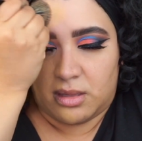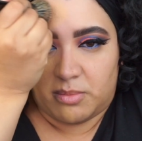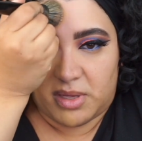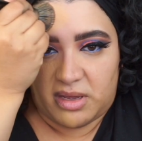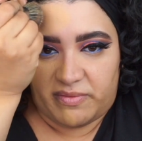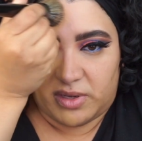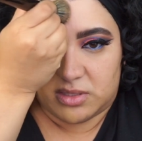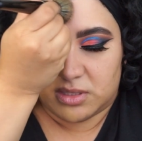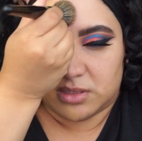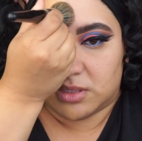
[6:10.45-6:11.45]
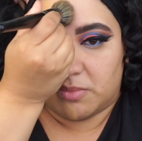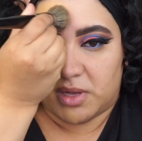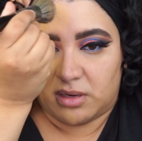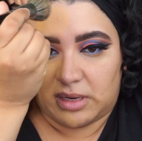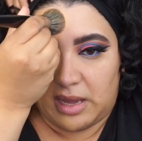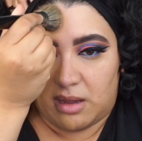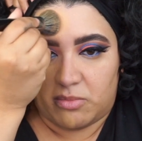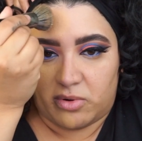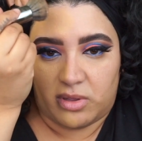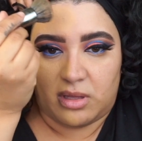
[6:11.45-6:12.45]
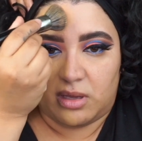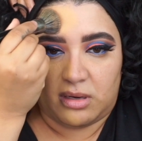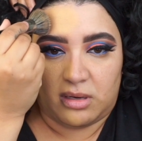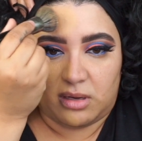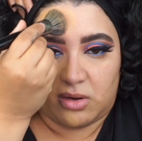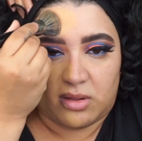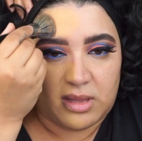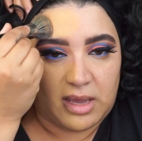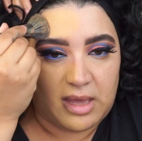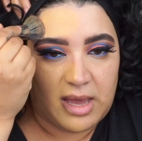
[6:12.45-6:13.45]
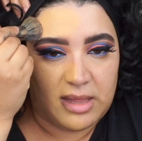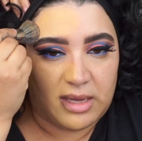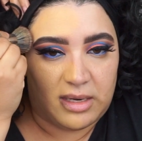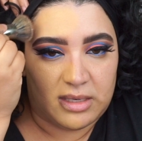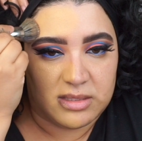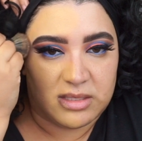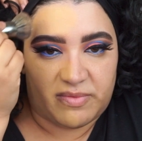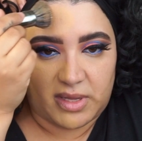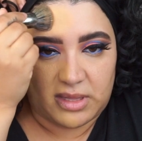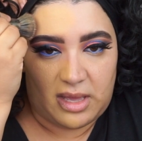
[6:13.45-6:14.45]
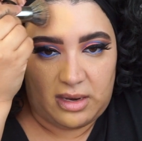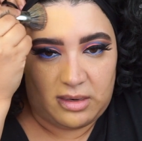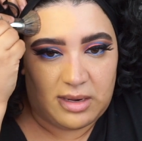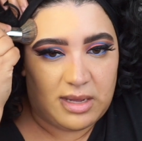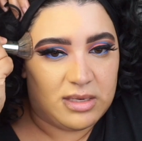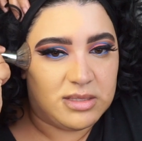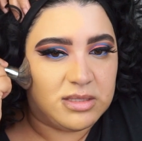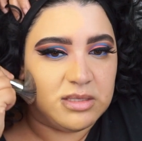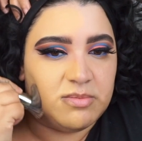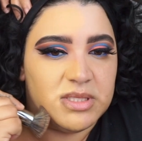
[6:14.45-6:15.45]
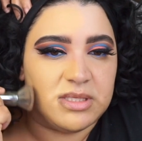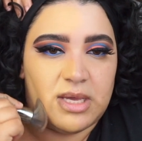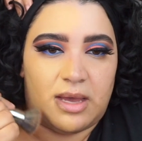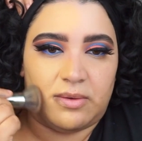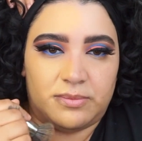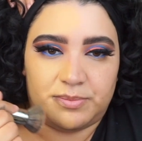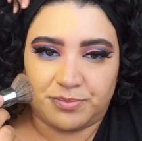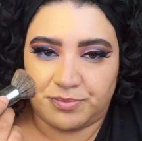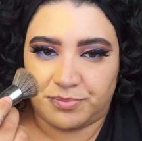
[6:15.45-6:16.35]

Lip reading: But I figure since I'm on camera and, you know, like highlighting and stuff like that, it kind of dim it down.